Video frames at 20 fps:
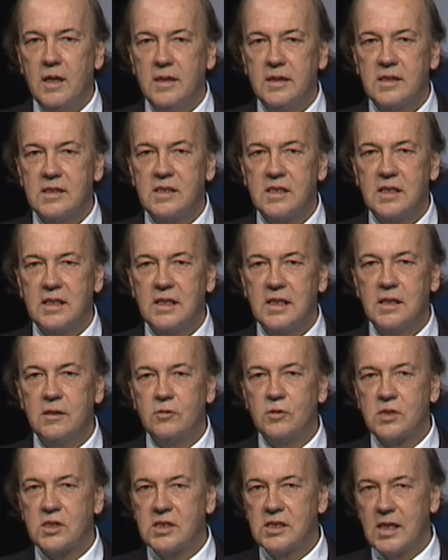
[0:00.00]
is the
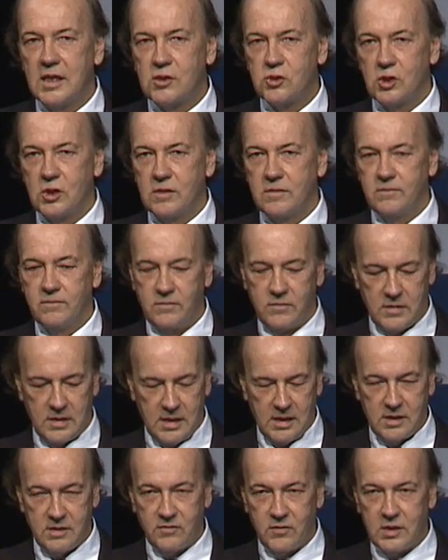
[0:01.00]
intersection,
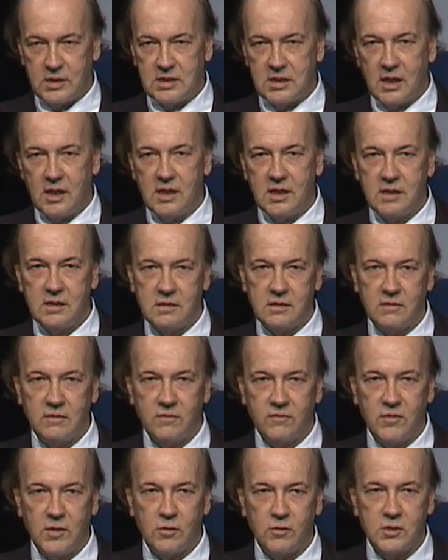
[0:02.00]
and the very
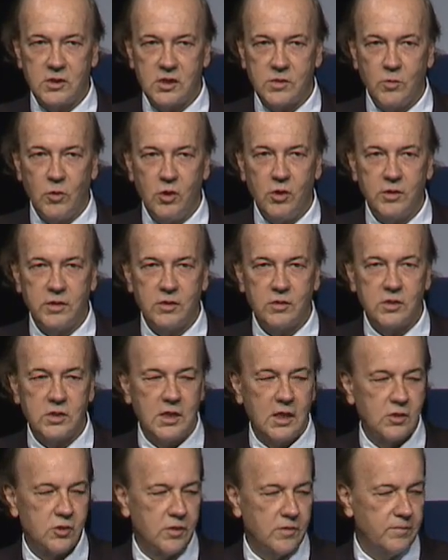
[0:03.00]
tight, fairly small
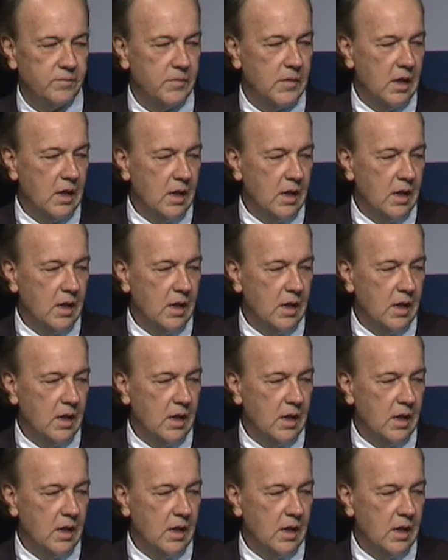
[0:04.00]
intersection,